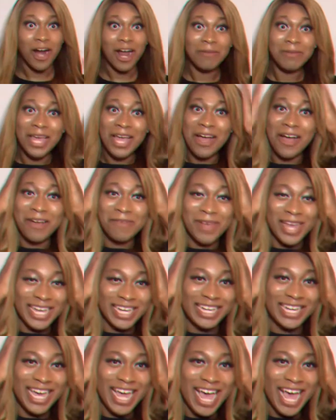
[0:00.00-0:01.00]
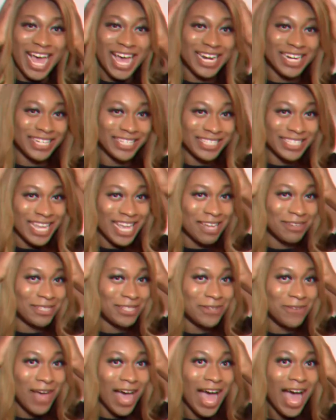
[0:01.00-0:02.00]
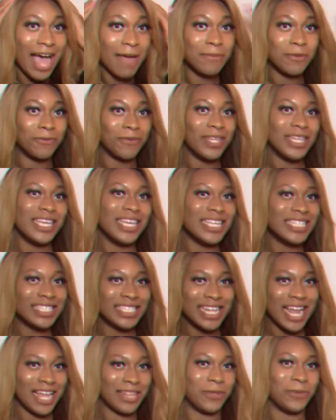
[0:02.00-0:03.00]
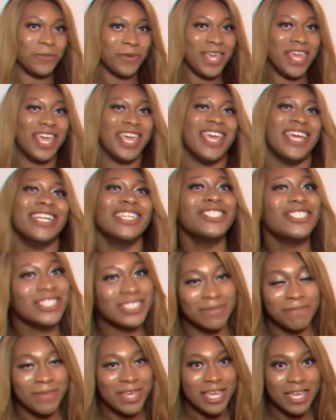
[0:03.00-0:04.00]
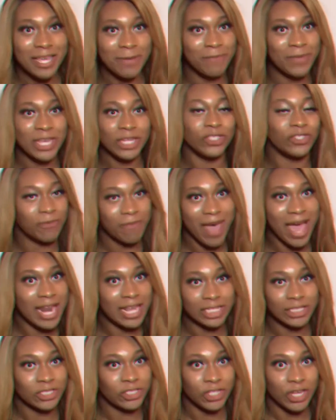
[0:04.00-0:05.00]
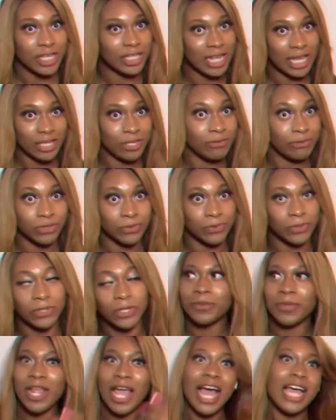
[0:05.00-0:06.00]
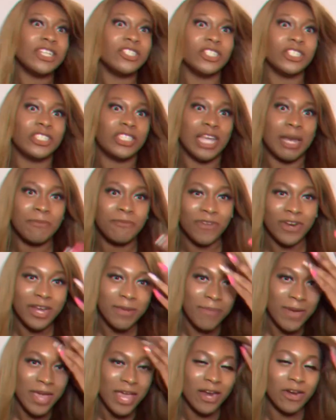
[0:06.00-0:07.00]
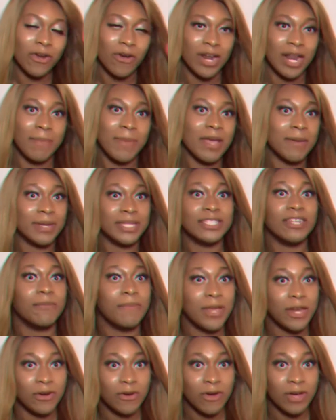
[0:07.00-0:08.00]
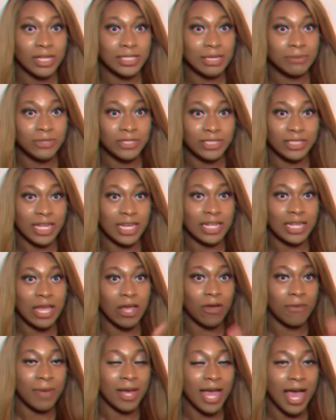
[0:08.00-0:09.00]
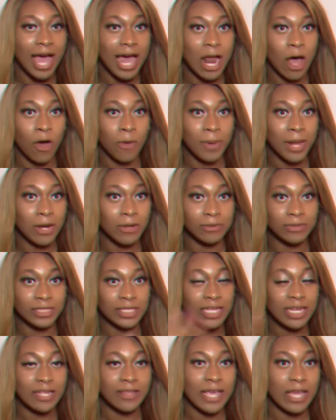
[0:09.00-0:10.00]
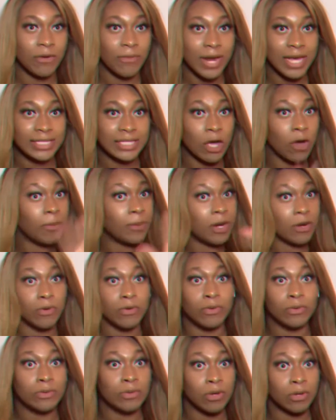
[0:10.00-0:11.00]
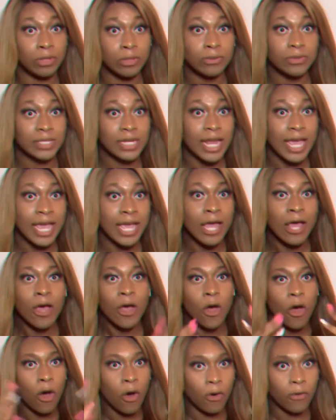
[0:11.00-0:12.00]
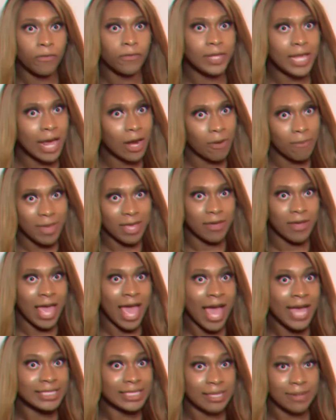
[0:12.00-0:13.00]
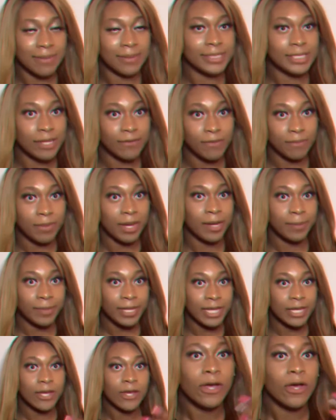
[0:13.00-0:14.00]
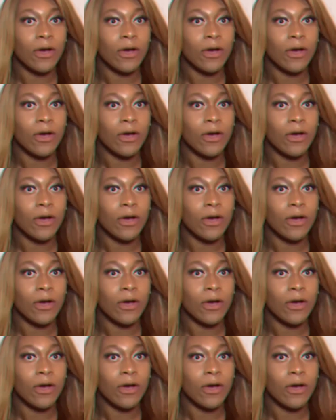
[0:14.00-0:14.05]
I'm like, oh my God. I was like, I'm too high, but really it's not the weed. It's just me being dramatic as shit like usual. I'm very paranoid. I'm making myself paranoid because I'm just thinking like, oh my God, I hope I don't see anything crazy. I hope I don't hallucinate. Hopefully I don't make an ass on myself in public.